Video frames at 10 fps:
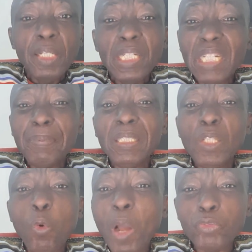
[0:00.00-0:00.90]
even
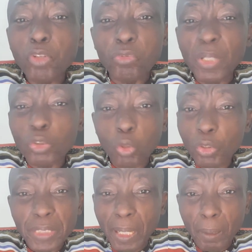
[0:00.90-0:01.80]
the wife of a
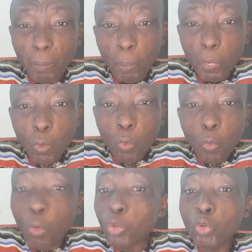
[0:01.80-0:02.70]
soldier
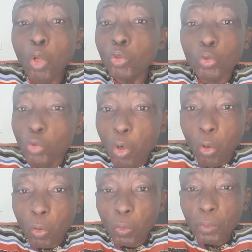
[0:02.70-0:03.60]
would not
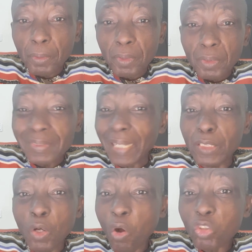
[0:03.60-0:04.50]
know that
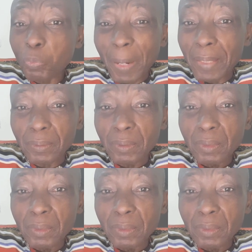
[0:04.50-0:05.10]
the husband